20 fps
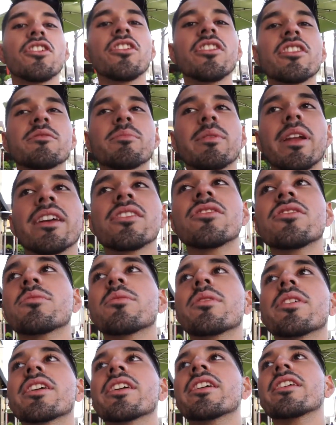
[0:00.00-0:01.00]
know this, but I used to
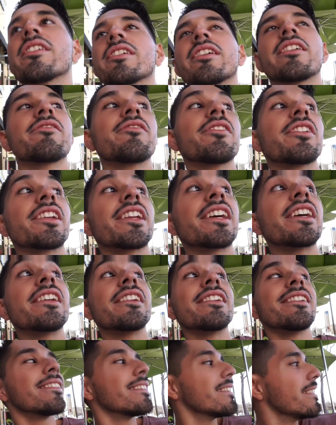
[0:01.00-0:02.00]
work here and I fucking hate it.